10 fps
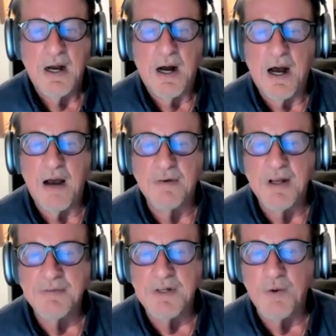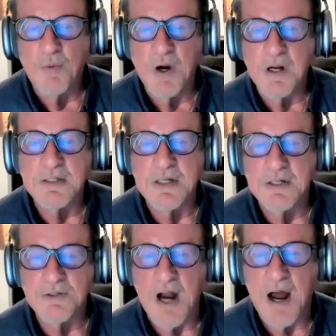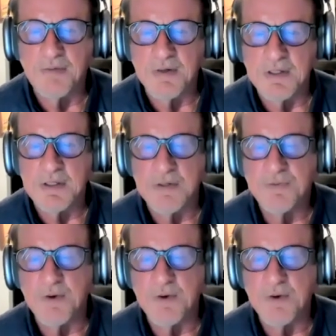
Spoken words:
I have lived and worked and traveled